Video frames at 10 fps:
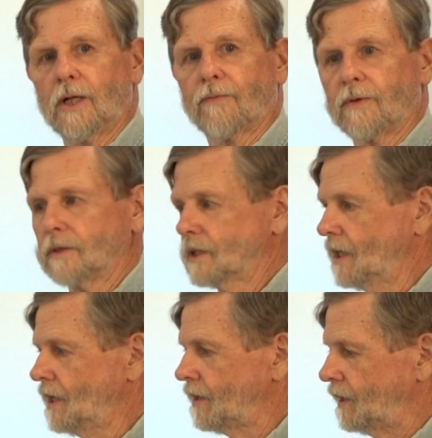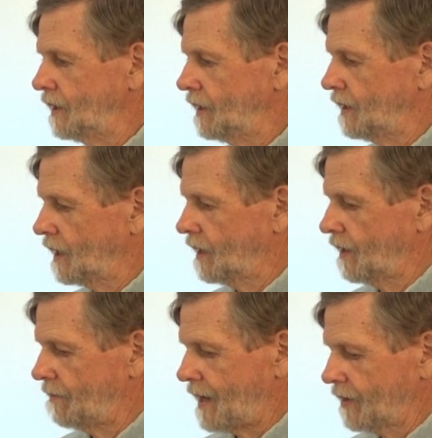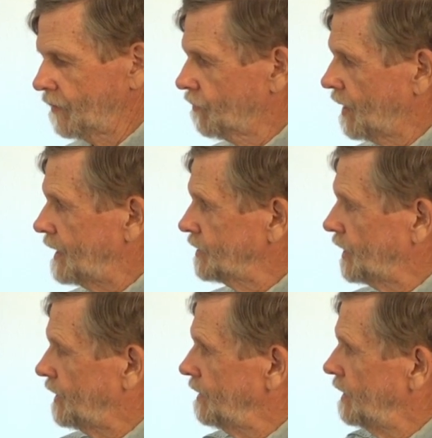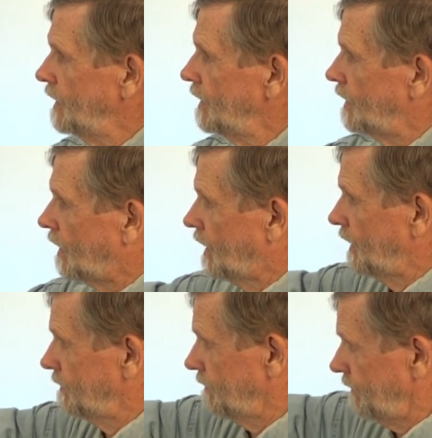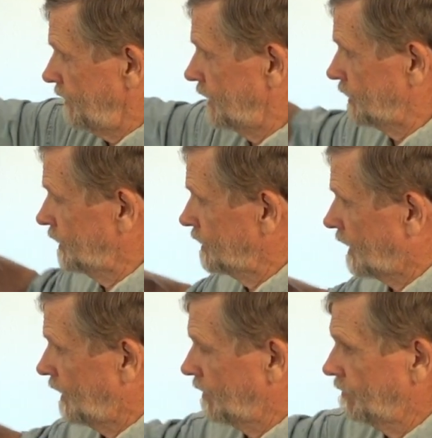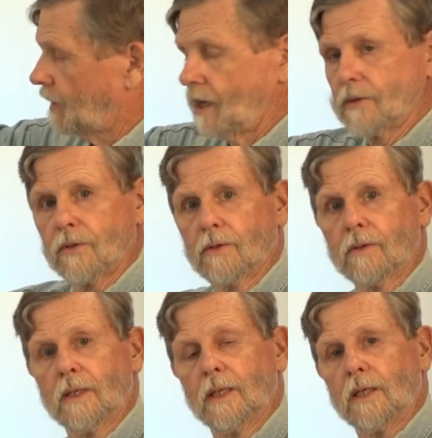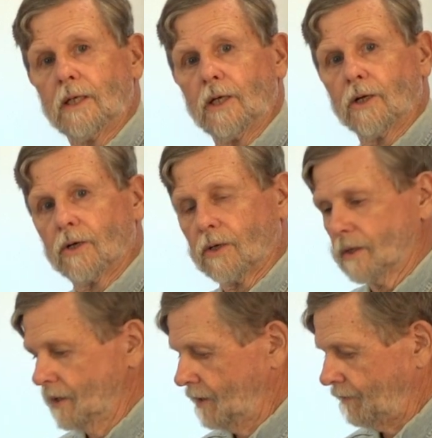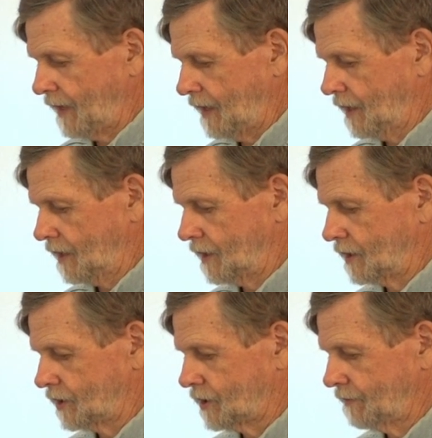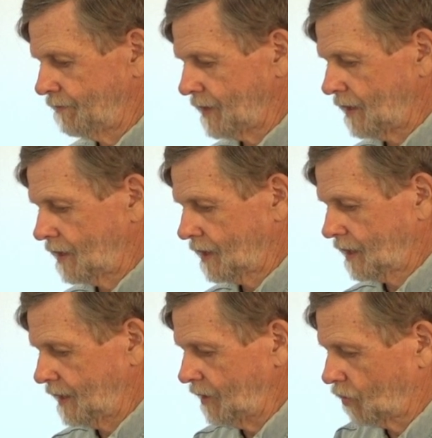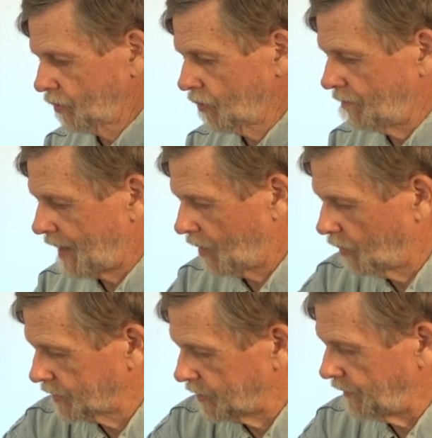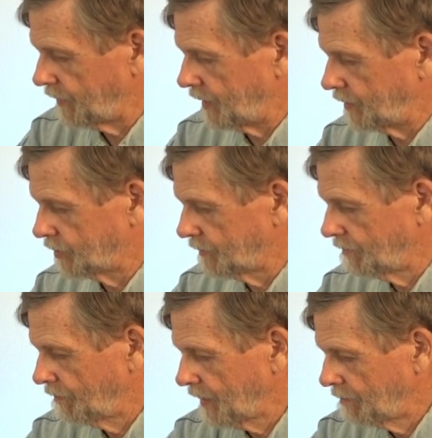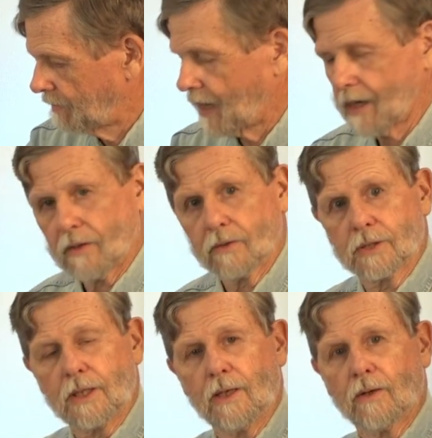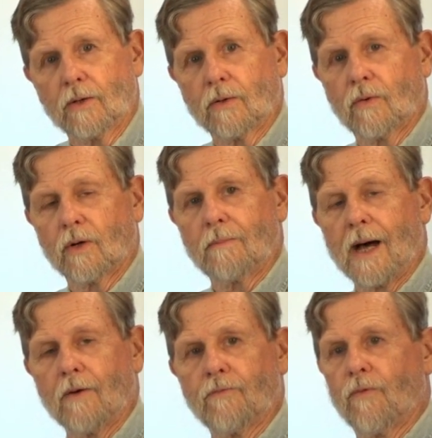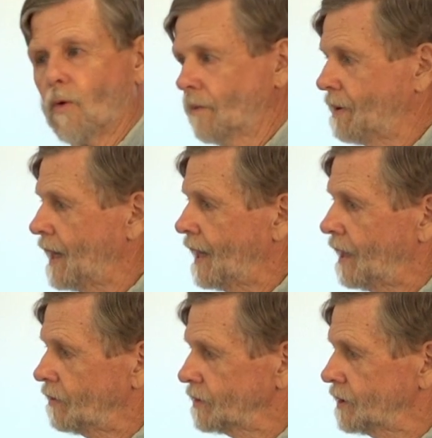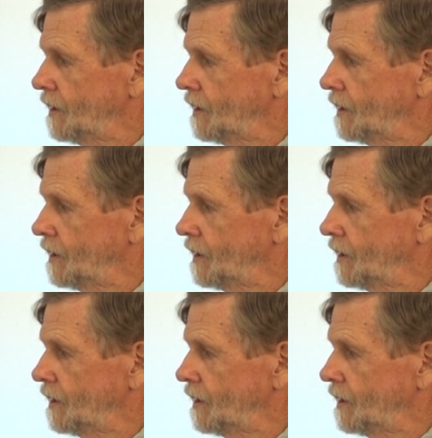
difference. The amount of resin on this entire module here is equal to about what's in these bottles here, or about 4 pounds.